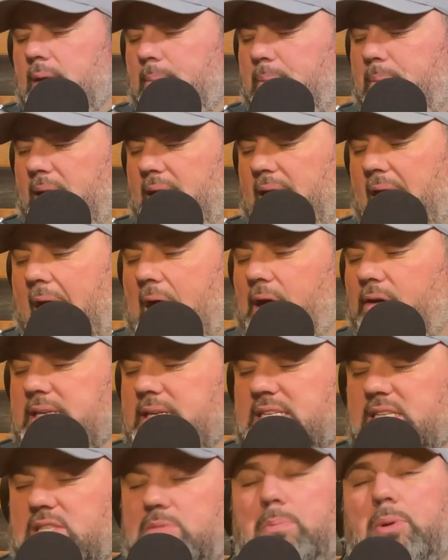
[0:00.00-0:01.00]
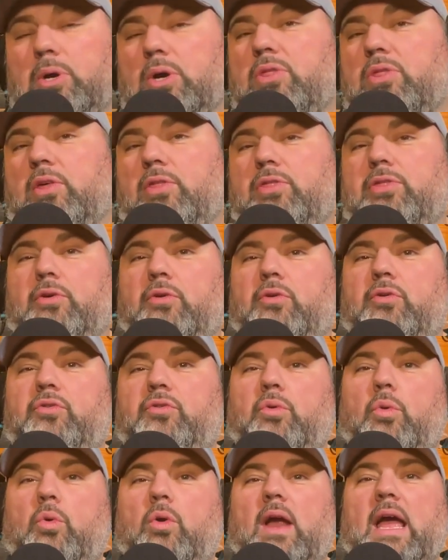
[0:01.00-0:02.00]
But Alex's book, The Third
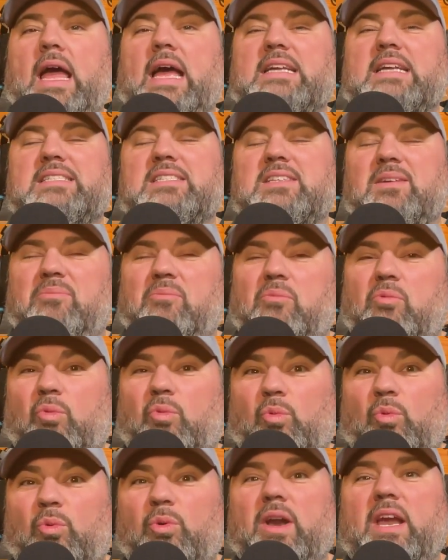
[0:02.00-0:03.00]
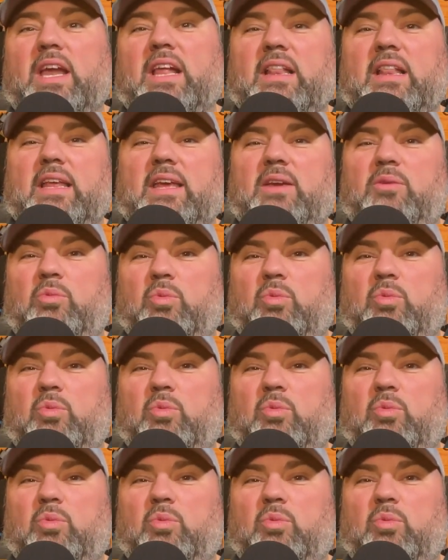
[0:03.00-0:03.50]
Door, has some really,